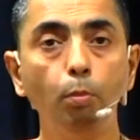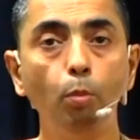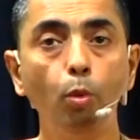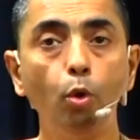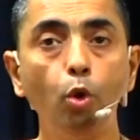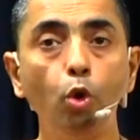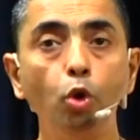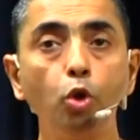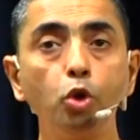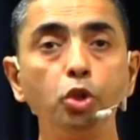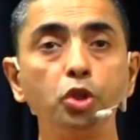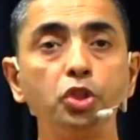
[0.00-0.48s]

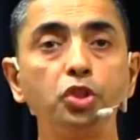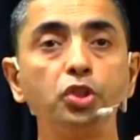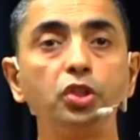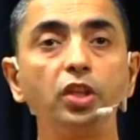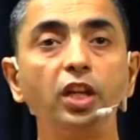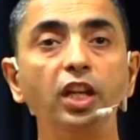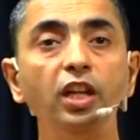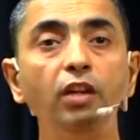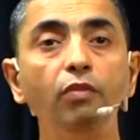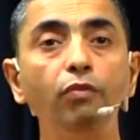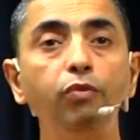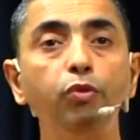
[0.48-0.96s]

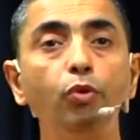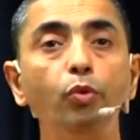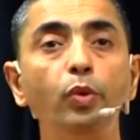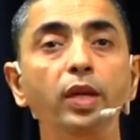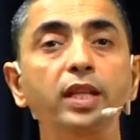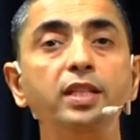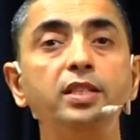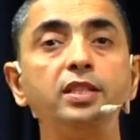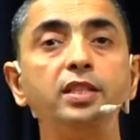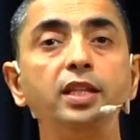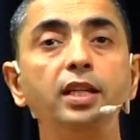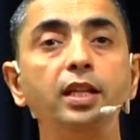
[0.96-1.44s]
modes
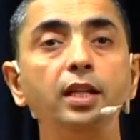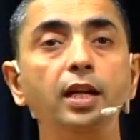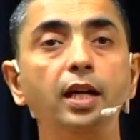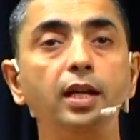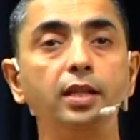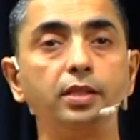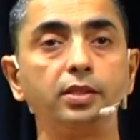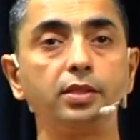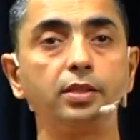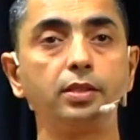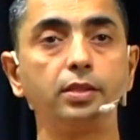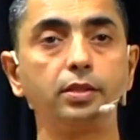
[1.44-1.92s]
influencing
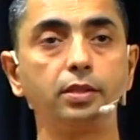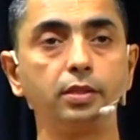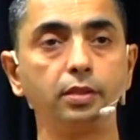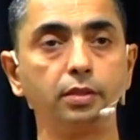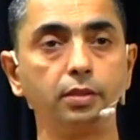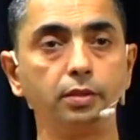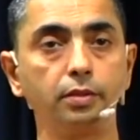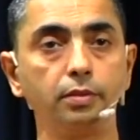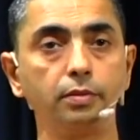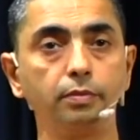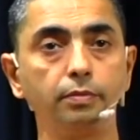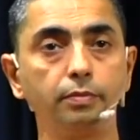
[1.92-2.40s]

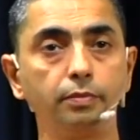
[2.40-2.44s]
us.